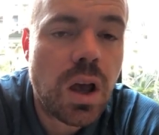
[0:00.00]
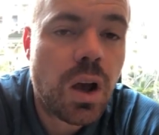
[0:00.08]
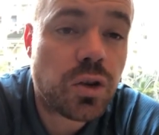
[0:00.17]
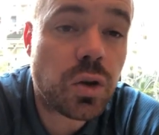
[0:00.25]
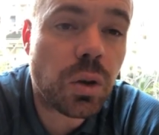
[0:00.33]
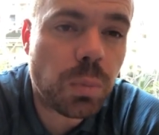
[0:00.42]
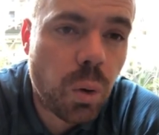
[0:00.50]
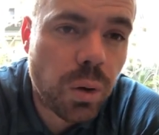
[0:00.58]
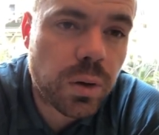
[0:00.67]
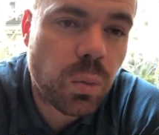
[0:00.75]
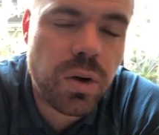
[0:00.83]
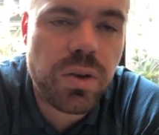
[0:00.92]
to the
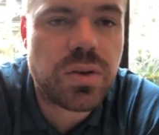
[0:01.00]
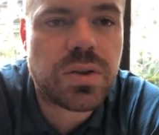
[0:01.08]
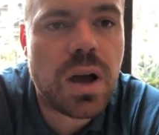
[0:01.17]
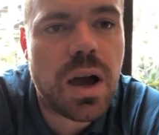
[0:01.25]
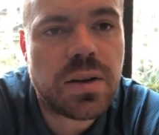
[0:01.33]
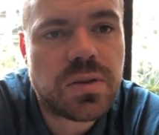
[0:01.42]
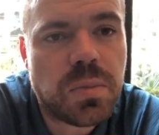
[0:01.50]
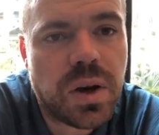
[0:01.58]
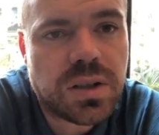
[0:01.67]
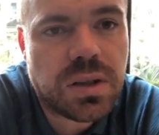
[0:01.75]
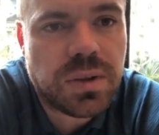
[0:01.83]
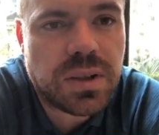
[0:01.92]
point where there's not as
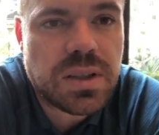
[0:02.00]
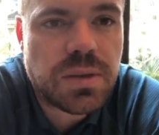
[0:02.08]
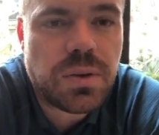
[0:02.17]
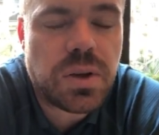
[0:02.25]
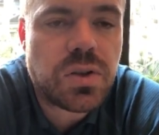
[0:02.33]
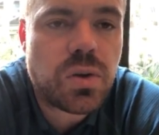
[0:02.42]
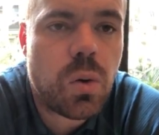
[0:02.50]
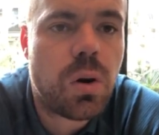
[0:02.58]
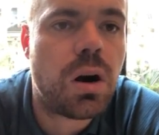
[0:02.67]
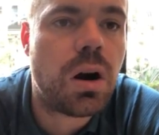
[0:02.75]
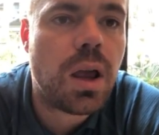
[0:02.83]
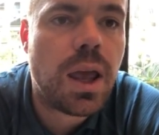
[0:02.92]
much of a difference
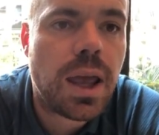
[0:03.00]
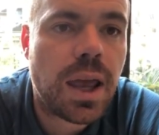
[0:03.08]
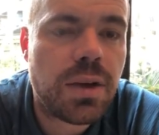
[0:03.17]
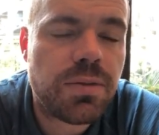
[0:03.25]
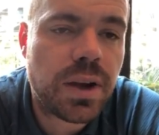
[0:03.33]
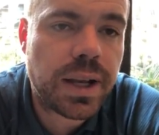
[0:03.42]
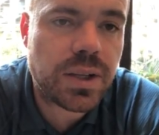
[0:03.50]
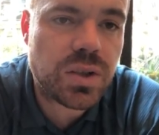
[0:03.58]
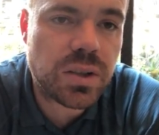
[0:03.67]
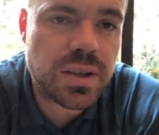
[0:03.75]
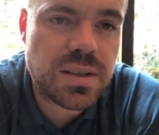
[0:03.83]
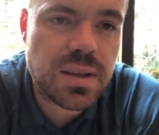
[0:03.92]
or a
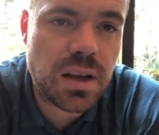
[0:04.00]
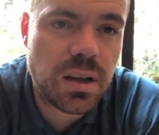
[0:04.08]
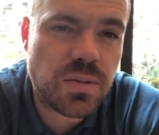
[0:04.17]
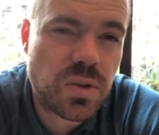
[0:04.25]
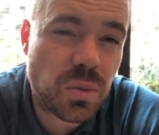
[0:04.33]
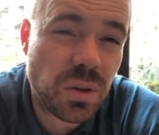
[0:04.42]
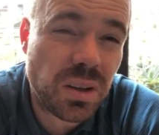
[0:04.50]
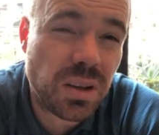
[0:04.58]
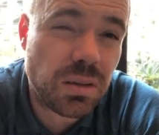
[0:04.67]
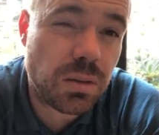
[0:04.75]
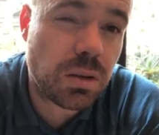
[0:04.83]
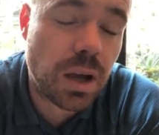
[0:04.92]
financial incentive to
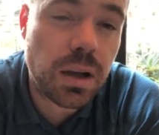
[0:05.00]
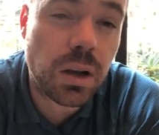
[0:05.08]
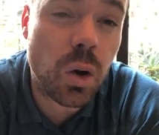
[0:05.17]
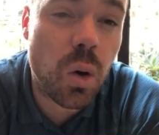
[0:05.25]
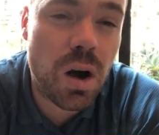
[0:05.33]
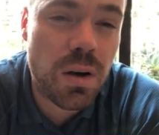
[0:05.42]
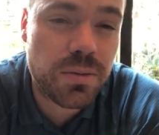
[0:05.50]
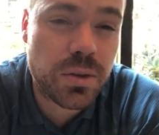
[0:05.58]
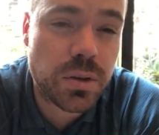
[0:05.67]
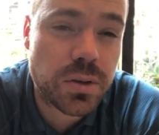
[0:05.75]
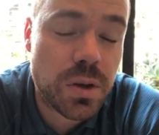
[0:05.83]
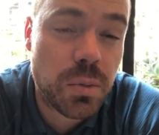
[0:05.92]
really kind of go
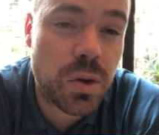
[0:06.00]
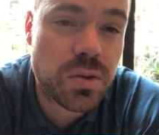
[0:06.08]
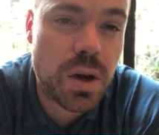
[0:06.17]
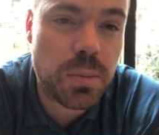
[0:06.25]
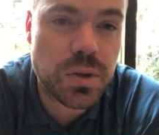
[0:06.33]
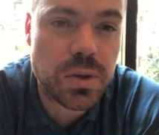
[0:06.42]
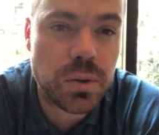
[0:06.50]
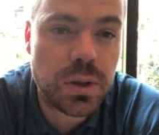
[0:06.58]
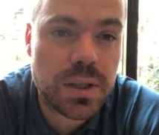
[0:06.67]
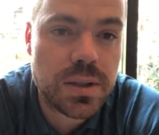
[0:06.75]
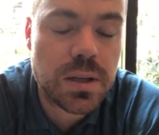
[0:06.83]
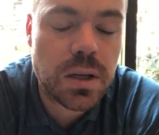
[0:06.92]
after some of those
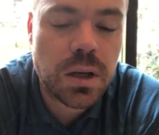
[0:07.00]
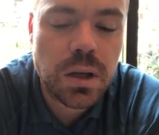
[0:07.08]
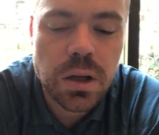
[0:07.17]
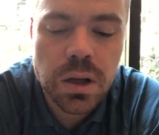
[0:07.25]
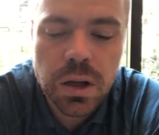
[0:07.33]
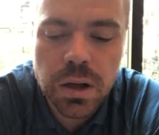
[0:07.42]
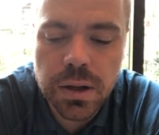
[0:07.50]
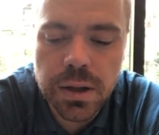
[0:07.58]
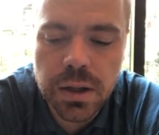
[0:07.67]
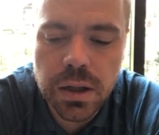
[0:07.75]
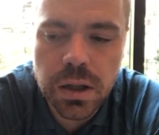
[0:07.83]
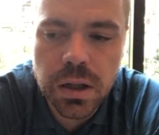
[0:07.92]
opportunities.
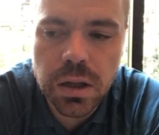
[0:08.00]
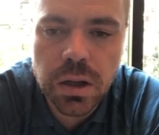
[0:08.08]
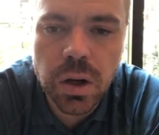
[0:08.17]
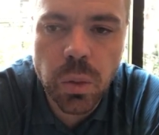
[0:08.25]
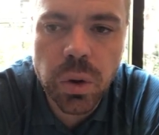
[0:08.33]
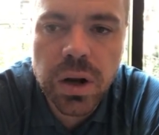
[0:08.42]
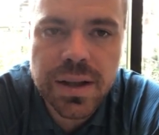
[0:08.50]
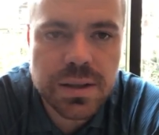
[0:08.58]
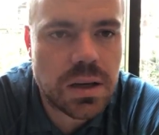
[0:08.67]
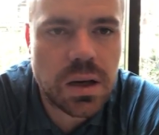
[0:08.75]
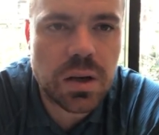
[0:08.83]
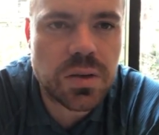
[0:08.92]
We're not
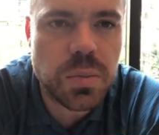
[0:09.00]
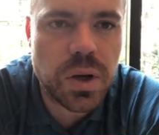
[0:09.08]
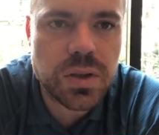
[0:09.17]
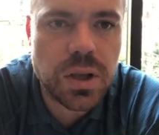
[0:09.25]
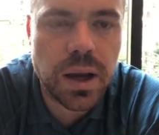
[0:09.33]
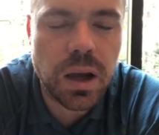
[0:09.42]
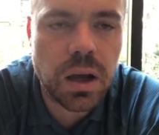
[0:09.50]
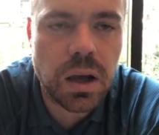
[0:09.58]
seeing as much like,